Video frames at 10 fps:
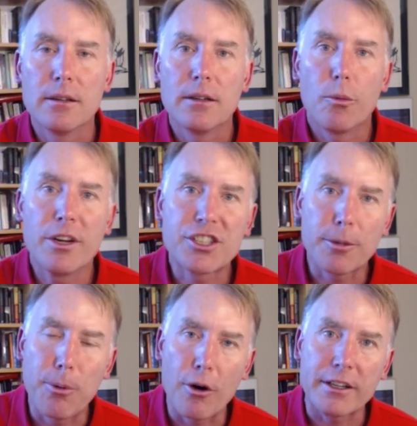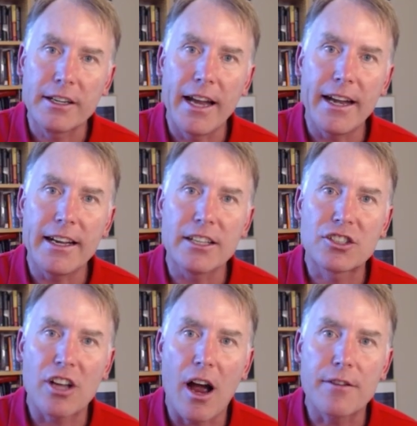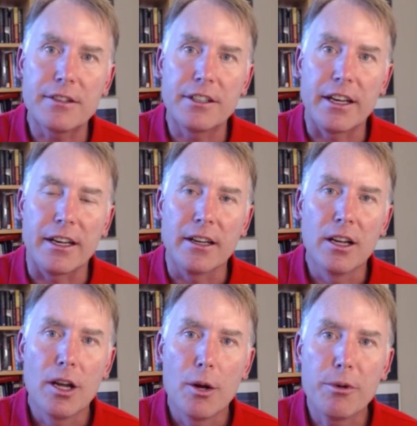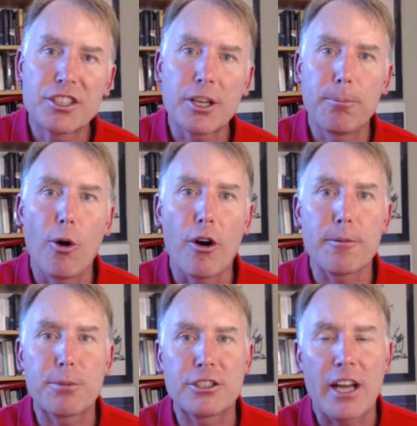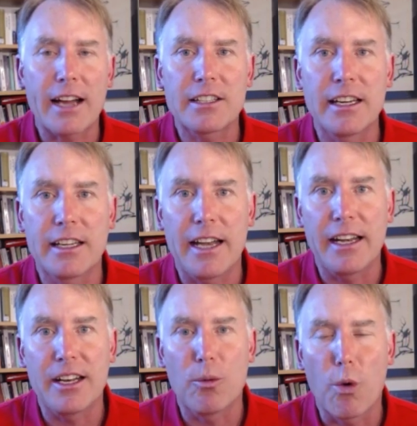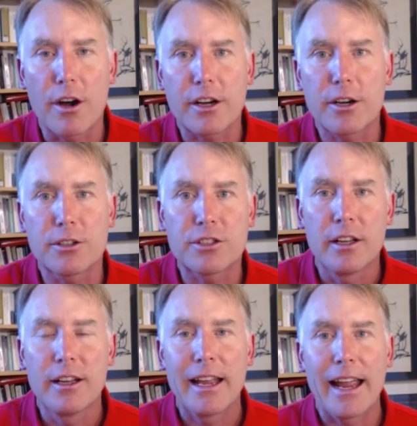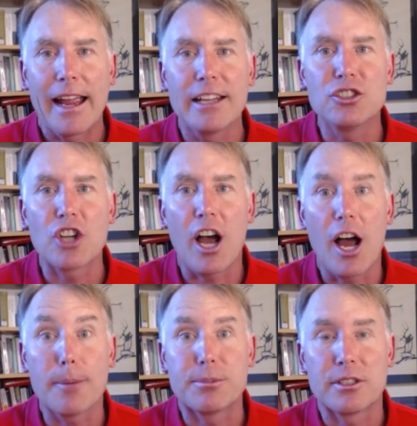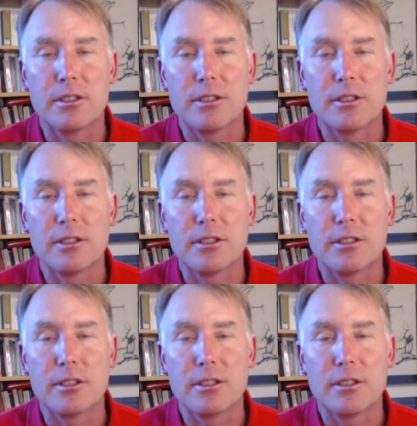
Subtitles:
We support Canadian sovereignty. We support protecting Canadian workers and jobs.